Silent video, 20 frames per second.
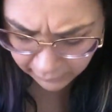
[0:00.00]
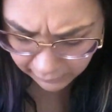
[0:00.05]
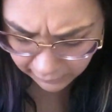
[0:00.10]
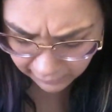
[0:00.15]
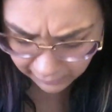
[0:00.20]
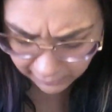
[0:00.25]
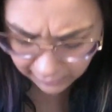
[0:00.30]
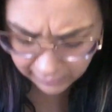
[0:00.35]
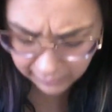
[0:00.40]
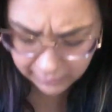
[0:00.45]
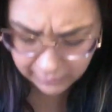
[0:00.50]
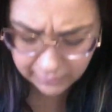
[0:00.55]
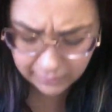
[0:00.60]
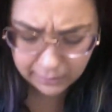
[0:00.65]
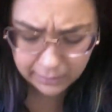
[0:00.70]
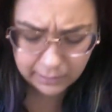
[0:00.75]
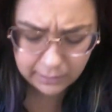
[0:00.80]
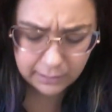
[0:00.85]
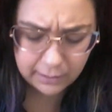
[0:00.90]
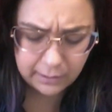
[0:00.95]

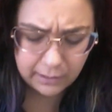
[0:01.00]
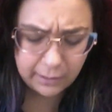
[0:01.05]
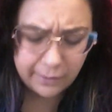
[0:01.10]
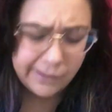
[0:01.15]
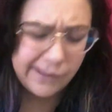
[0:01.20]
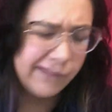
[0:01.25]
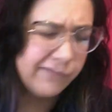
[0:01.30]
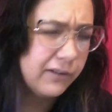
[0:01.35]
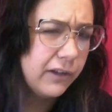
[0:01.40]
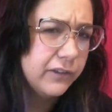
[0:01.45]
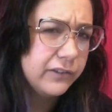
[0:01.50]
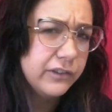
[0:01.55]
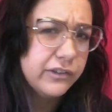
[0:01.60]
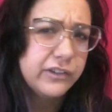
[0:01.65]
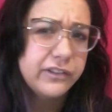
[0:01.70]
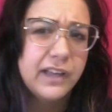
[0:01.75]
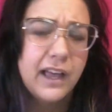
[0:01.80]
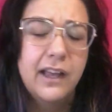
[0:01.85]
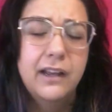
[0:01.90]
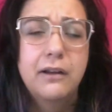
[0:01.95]
I have also just
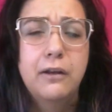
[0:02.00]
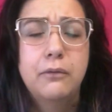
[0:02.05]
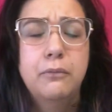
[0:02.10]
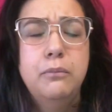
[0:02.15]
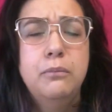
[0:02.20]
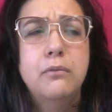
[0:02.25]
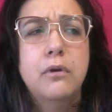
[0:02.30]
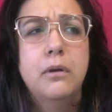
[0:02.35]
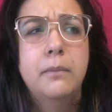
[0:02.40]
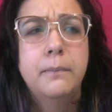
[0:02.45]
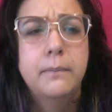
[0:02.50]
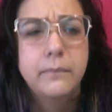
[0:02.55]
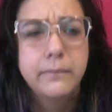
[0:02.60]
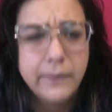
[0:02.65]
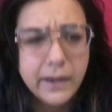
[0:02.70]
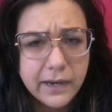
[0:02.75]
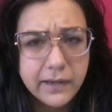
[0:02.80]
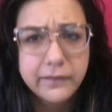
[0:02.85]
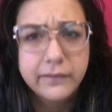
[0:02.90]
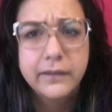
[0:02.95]
had an
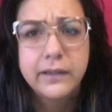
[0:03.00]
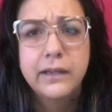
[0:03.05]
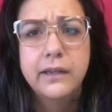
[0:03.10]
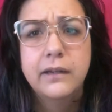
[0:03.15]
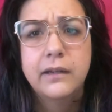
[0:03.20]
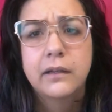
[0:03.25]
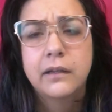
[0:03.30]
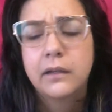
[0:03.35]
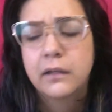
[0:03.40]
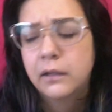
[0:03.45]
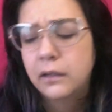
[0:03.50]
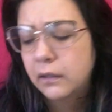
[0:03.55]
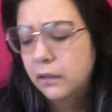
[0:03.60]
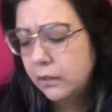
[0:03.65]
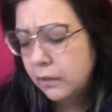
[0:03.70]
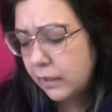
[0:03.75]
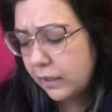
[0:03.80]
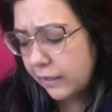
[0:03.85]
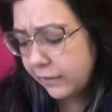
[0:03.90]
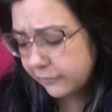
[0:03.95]
amazing
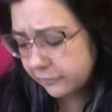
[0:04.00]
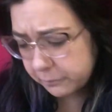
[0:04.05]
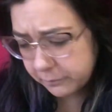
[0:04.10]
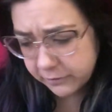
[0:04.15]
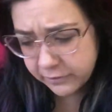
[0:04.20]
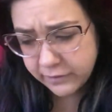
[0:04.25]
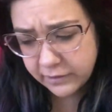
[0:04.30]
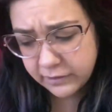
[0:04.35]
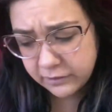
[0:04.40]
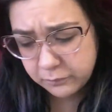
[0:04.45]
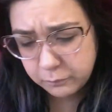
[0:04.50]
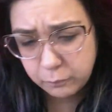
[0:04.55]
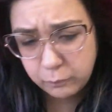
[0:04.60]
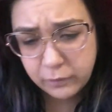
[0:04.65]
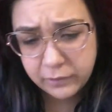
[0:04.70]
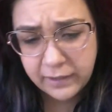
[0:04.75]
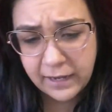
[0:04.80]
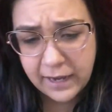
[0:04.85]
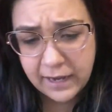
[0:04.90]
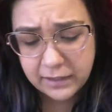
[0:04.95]
experience
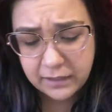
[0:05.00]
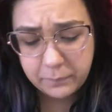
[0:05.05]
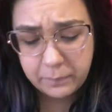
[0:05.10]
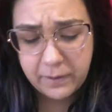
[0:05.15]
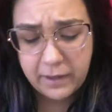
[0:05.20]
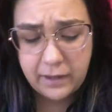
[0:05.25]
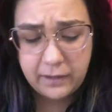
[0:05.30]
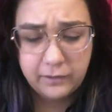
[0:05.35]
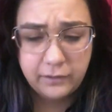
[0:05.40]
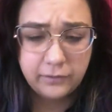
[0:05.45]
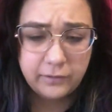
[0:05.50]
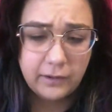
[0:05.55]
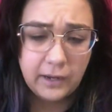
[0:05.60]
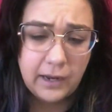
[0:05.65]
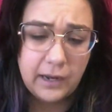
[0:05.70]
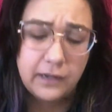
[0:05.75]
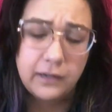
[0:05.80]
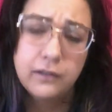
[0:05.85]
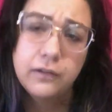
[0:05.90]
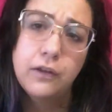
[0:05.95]
with KandyPens,
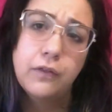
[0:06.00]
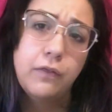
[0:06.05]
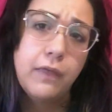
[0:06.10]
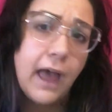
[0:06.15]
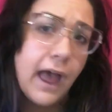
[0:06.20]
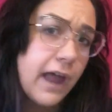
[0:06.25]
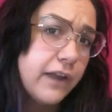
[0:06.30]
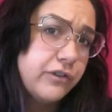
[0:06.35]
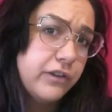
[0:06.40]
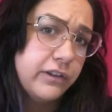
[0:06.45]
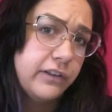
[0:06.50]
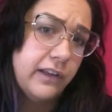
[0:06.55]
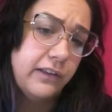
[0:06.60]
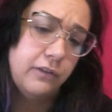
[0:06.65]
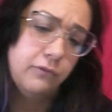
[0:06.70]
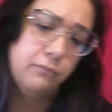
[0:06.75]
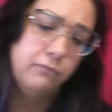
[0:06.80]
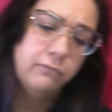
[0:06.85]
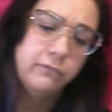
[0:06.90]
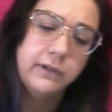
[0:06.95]
and so that just
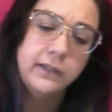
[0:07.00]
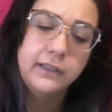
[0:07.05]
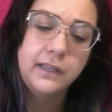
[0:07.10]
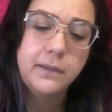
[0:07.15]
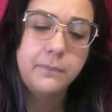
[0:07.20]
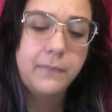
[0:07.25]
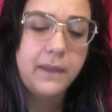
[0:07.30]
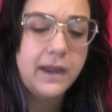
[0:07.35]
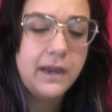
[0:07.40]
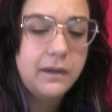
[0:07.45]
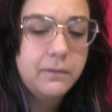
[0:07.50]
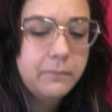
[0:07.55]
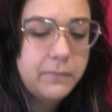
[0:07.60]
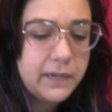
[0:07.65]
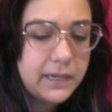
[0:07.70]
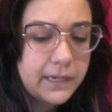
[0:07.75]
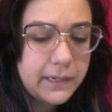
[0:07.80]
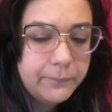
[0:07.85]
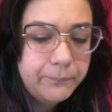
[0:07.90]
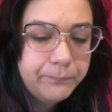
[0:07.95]
has really made
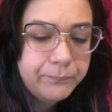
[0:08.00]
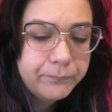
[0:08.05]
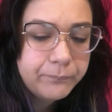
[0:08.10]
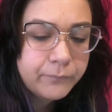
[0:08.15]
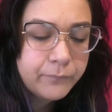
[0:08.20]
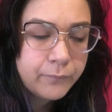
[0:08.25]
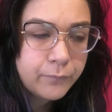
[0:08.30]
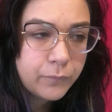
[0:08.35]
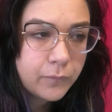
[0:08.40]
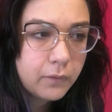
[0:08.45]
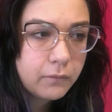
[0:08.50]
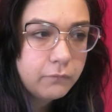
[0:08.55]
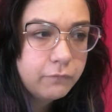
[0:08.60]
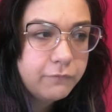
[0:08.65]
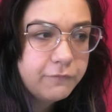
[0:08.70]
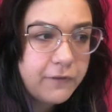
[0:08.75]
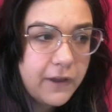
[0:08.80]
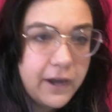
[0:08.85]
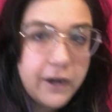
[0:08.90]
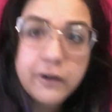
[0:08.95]
me
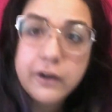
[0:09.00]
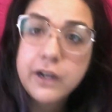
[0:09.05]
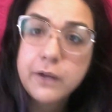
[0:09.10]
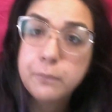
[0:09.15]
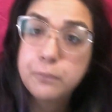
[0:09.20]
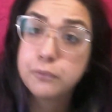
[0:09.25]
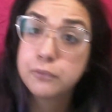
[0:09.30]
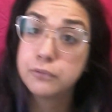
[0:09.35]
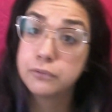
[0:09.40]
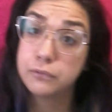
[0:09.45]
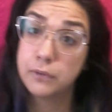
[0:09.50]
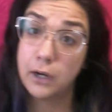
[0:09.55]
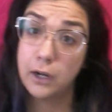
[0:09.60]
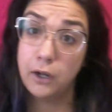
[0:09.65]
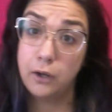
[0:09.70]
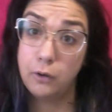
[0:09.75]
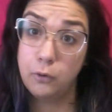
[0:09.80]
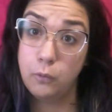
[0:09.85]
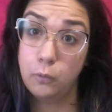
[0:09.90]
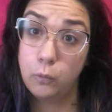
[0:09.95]
very
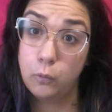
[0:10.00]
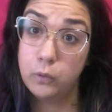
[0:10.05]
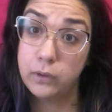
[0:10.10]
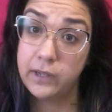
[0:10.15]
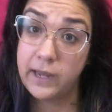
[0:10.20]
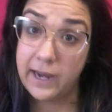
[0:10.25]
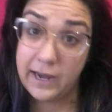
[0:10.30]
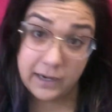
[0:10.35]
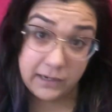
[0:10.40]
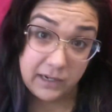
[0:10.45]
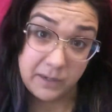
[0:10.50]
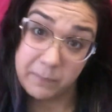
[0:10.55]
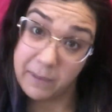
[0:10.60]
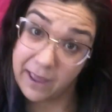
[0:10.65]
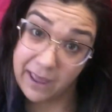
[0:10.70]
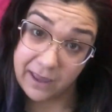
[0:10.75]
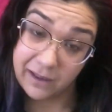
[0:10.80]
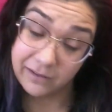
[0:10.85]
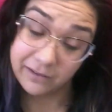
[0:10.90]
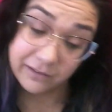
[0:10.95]
pro
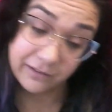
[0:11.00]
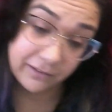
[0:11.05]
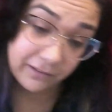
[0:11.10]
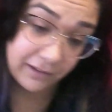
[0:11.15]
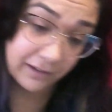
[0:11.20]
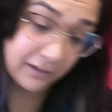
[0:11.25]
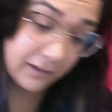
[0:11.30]
KandyPens.